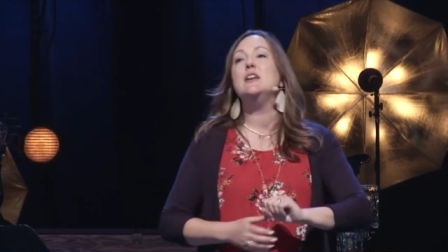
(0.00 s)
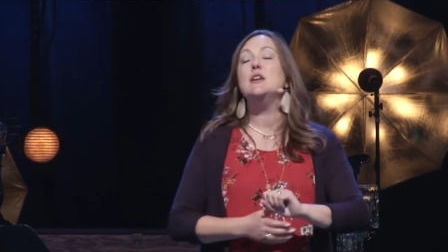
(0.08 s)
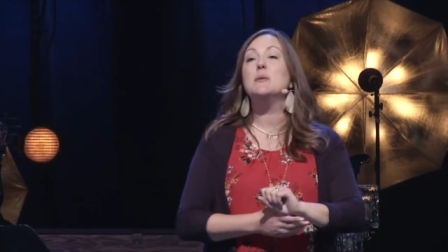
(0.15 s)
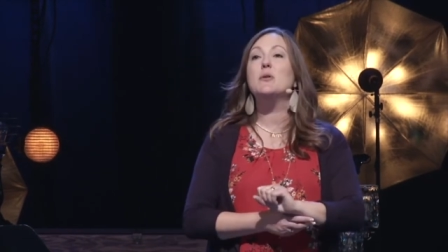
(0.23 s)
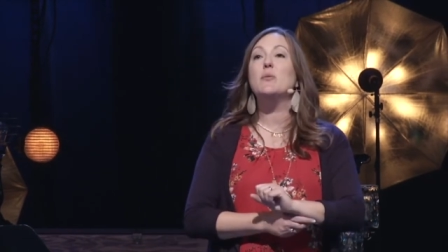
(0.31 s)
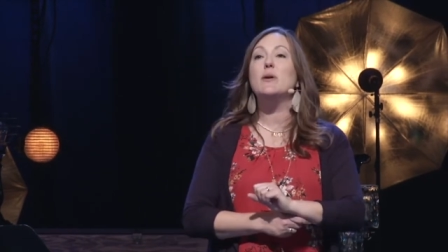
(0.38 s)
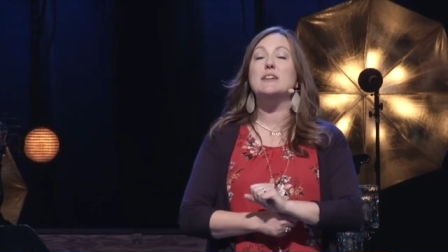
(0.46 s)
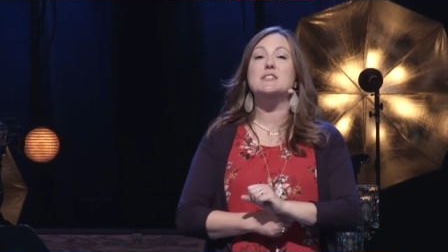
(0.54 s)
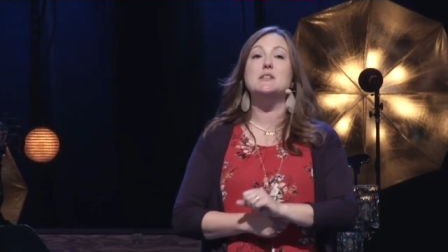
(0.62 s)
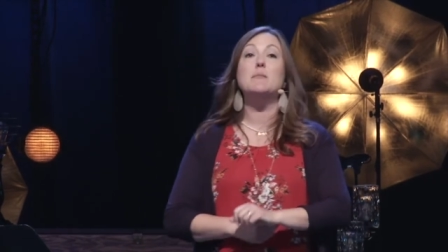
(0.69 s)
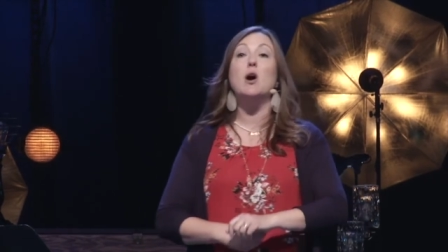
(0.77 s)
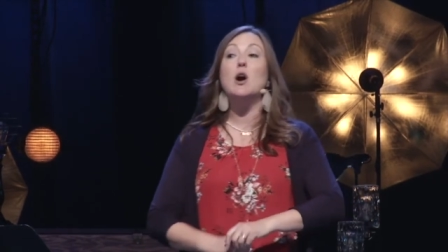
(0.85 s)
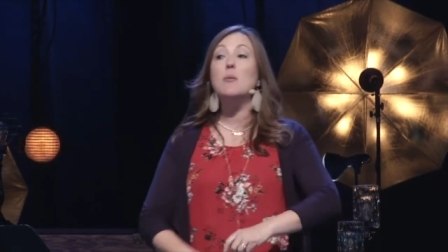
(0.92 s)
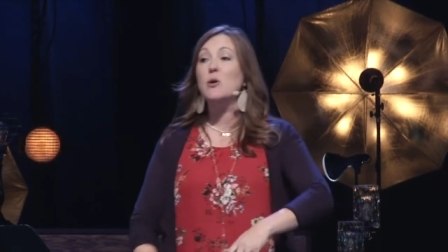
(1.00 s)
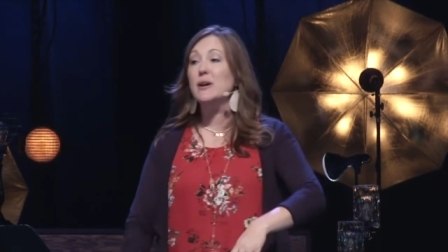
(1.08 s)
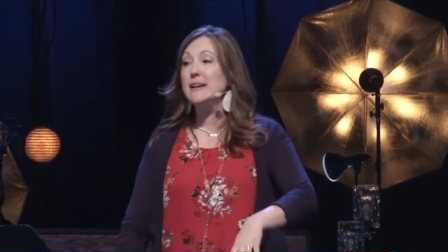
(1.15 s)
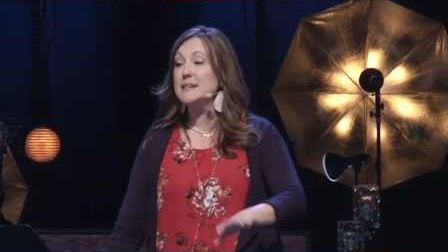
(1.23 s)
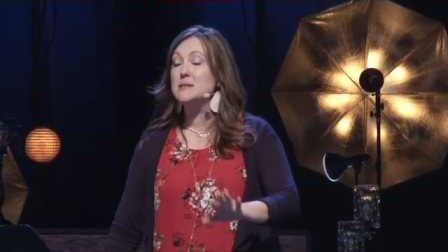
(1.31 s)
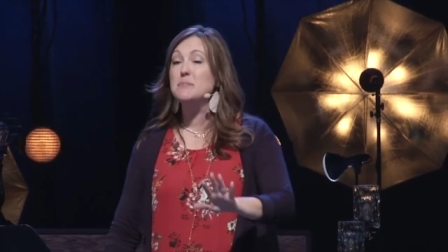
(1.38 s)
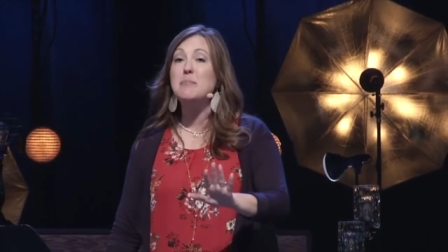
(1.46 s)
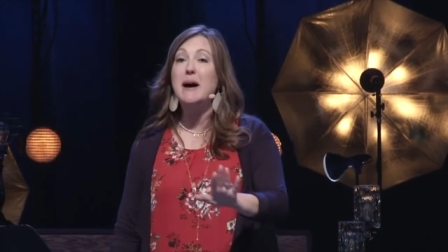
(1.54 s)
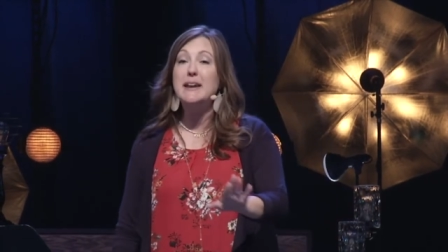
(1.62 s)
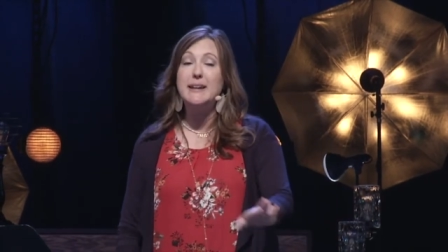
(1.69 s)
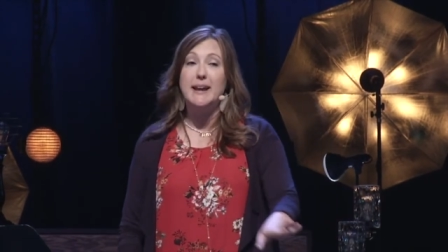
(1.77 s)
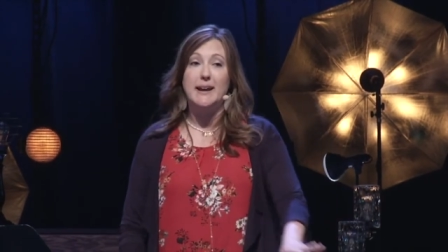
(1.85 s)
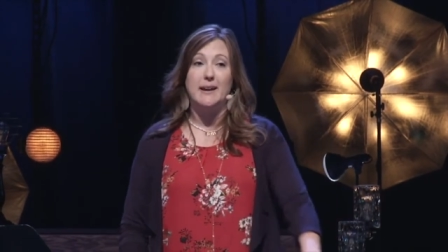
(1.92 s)
Number one, tomorrow morning is
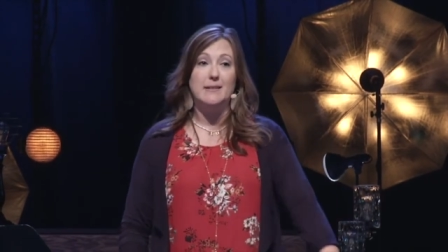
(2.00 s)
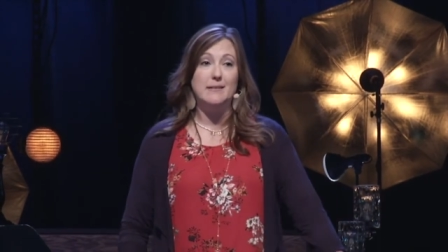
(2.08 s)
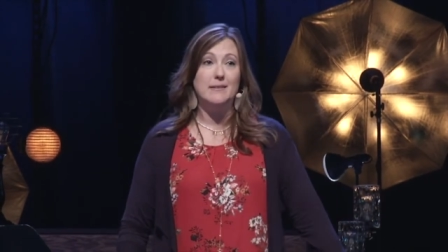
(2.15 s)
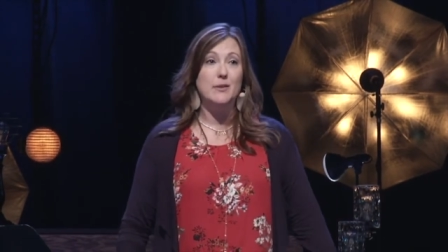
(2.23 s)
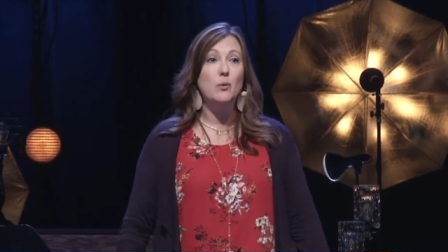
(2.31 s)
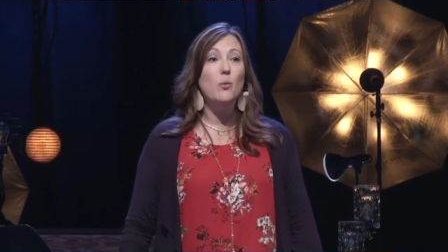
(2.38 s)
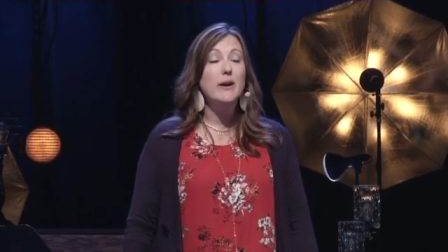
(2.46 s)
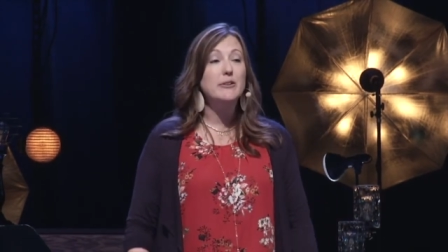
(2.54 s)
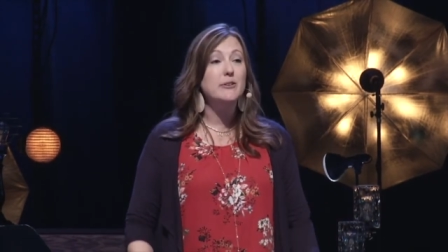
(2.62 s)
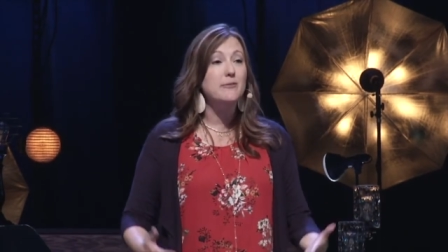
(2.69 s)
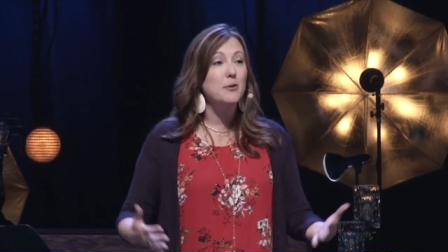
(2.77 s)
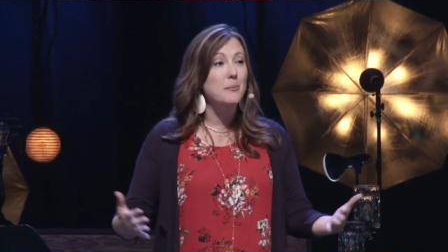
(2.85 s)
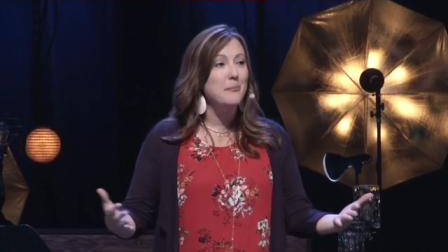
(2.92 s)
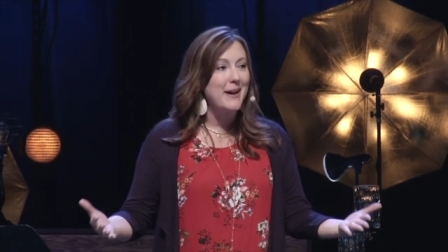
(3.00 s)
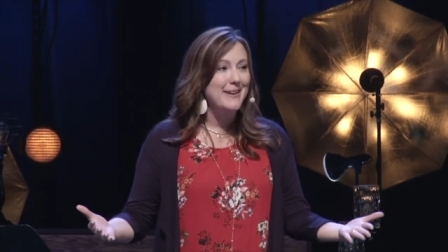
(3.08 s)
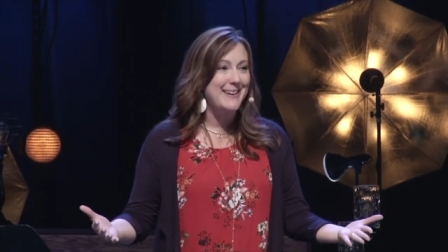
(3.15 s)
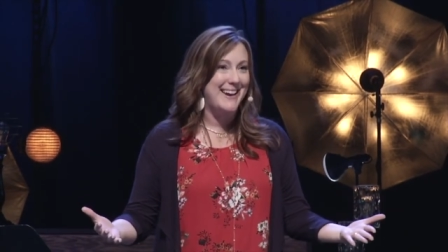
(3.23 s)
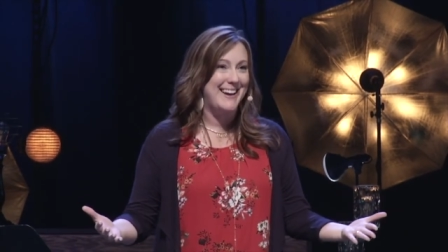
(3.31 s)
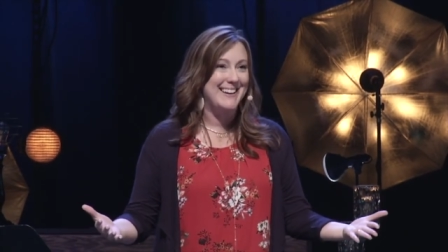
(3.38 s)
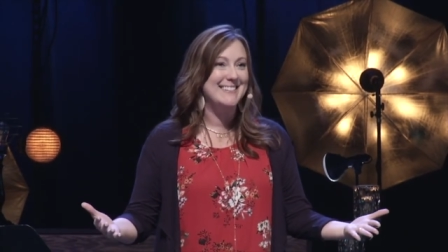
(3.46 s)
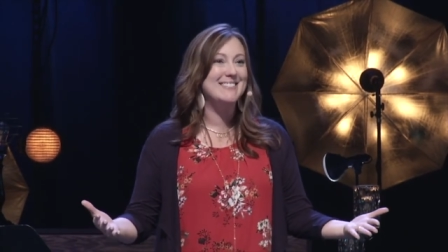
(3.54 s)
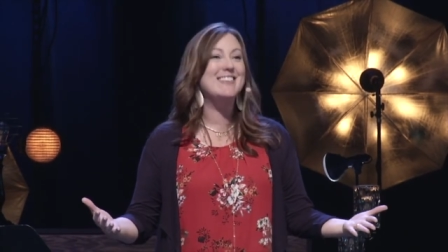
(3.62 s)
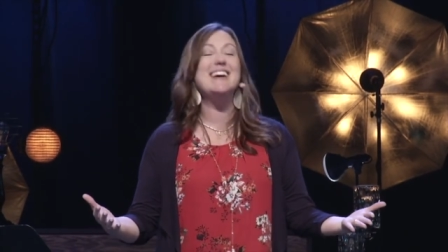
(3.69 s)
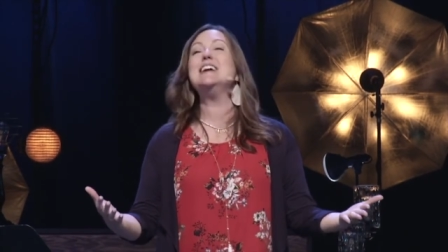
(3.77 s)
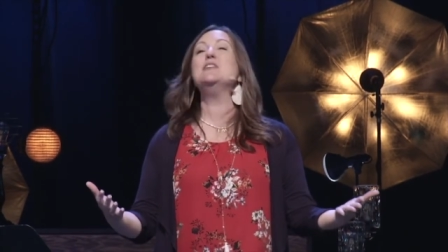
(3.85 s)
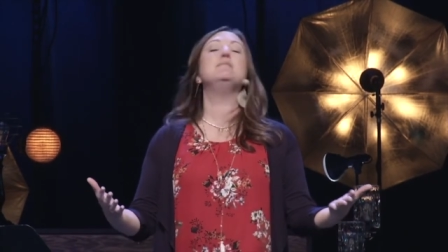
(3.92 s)
Monday, the wonderful Monday,
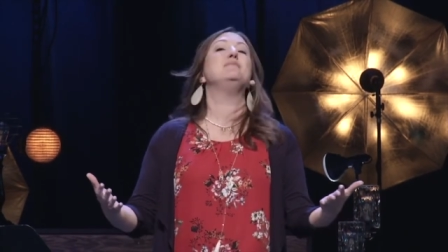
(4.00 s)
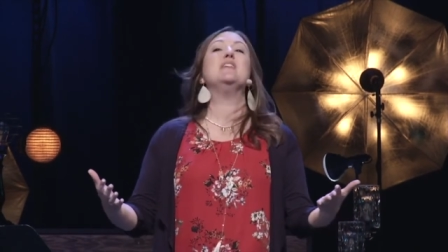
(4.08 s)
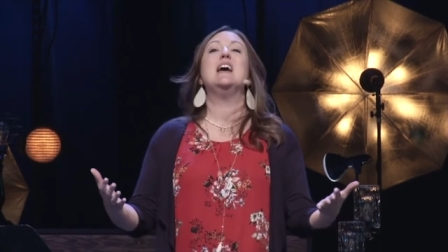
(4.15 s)
right?